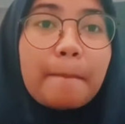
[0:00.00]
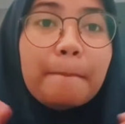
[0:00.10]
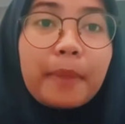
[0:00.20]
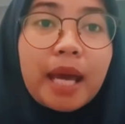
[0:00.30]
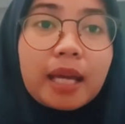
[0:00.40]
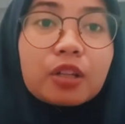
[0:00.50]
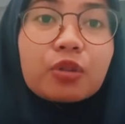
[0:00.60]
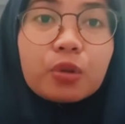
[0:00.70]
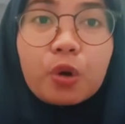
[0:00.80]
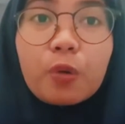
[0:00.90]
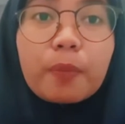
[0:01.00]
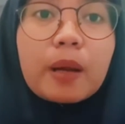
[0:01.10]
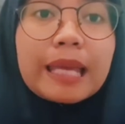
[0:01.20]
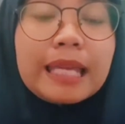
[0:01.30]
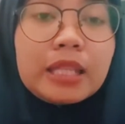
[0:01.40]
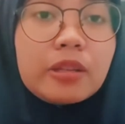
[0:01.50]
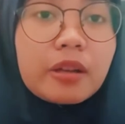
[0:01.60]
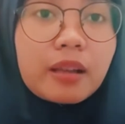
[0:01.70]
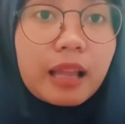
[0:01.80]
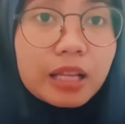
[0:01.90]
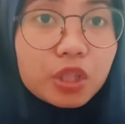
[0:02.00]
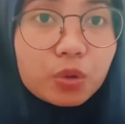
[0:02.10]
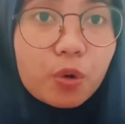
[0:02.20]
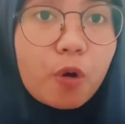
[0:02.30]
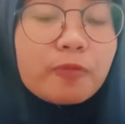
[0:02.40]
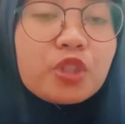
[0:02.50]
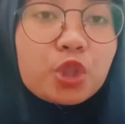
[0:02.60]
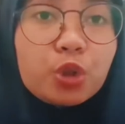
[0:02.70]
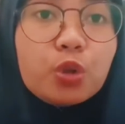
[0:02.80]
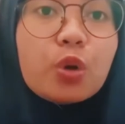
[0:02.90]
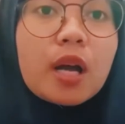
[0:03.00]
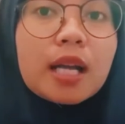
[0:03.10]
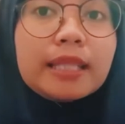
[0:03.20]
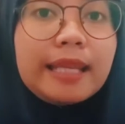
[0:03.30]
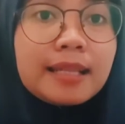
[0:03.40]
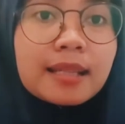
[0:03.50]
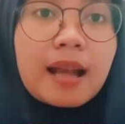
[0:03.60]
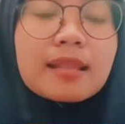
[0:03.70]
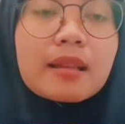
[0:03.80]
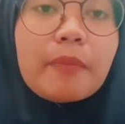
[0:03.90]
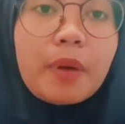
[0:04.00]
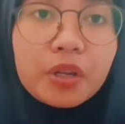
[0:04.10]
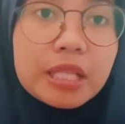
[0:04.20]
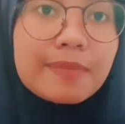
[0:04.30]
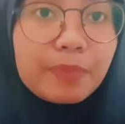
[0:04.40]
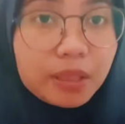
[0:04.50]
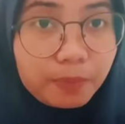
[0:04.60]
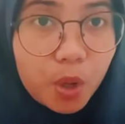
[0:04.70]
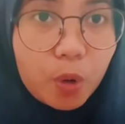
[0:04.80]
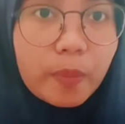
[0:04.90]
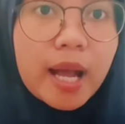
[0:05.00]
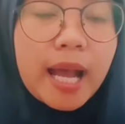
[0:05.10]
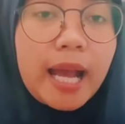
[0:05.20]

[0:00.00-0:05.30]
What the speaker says: make group in the classroom to discuss about simple form.